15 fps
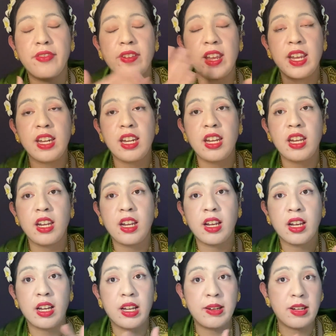any
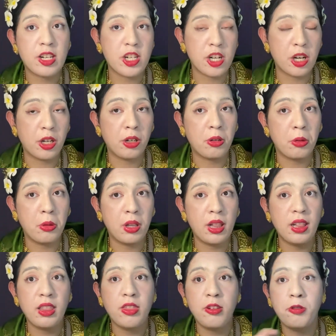
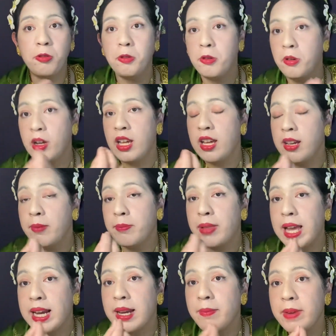charcoal to
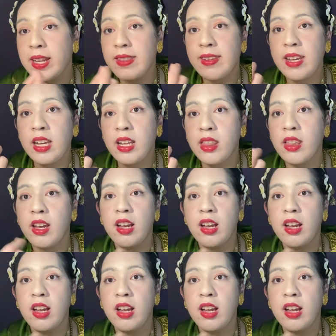blacken my teeth.